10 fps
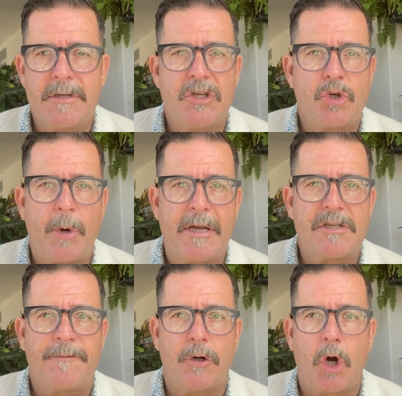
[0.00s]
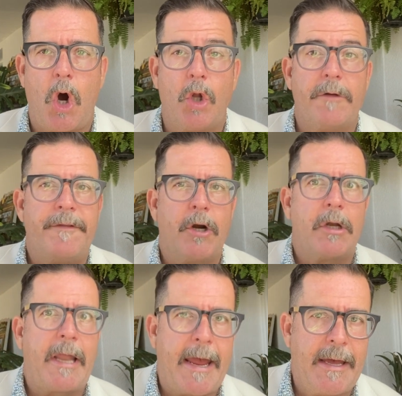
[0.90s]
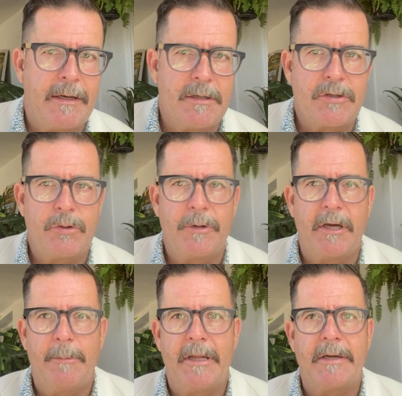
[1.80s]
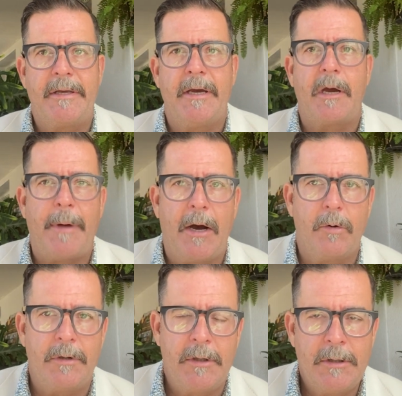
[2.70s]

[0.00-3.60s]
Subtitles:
to transfer all of their land to them and then kick them out.